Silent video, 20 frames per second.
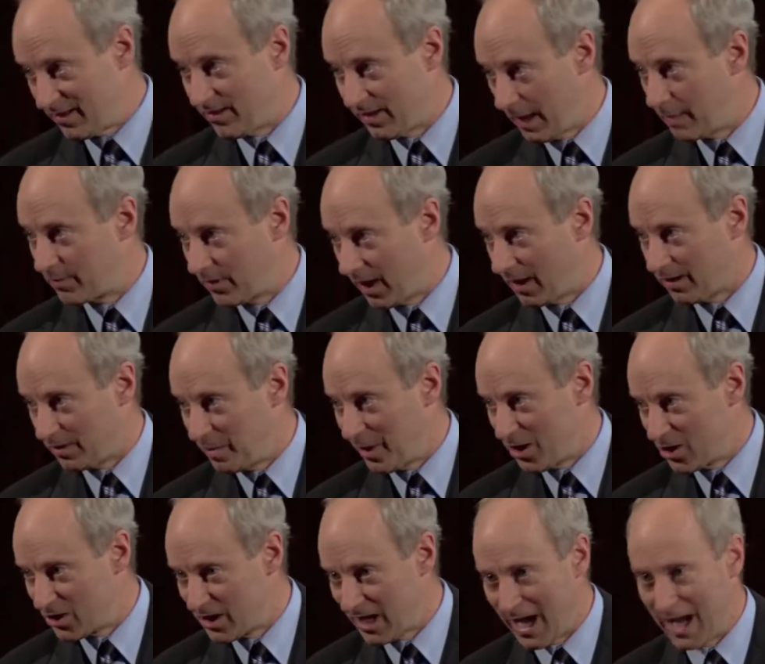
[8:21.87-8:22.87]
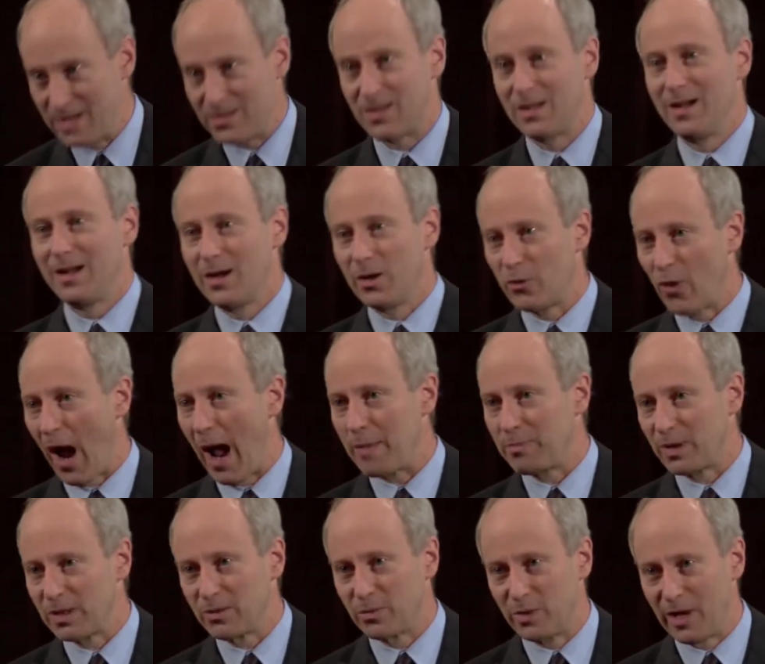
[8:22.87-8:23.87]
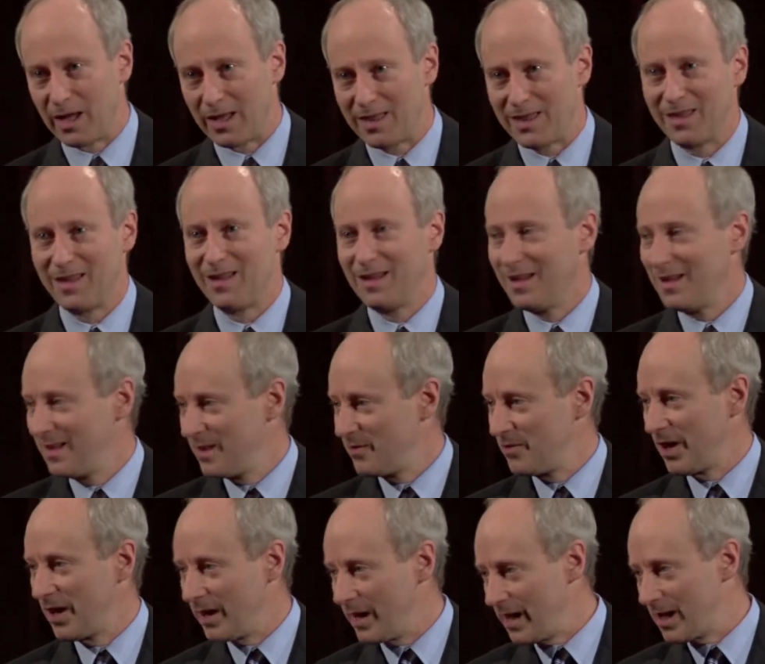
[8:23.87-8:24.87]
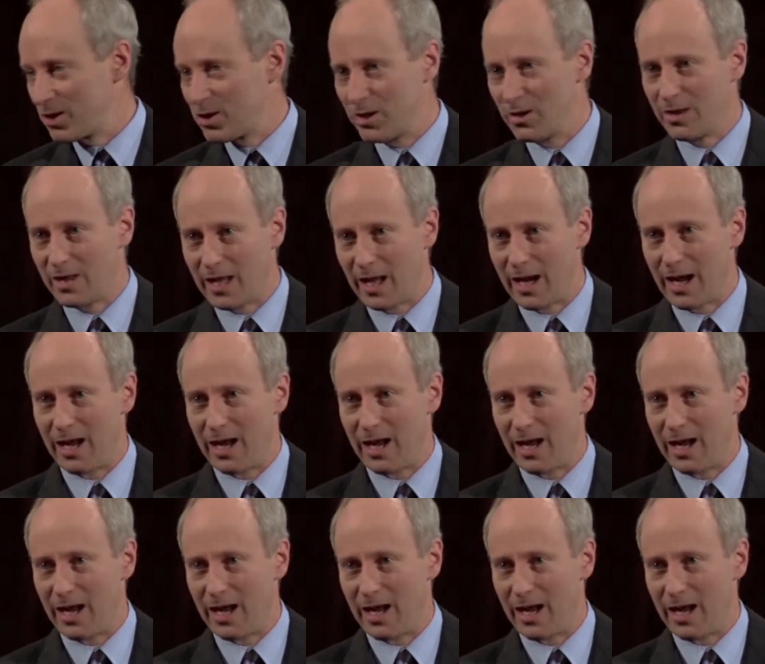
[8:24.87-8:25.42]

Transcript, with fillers: the same-sex marriage case, grappled with the very issue that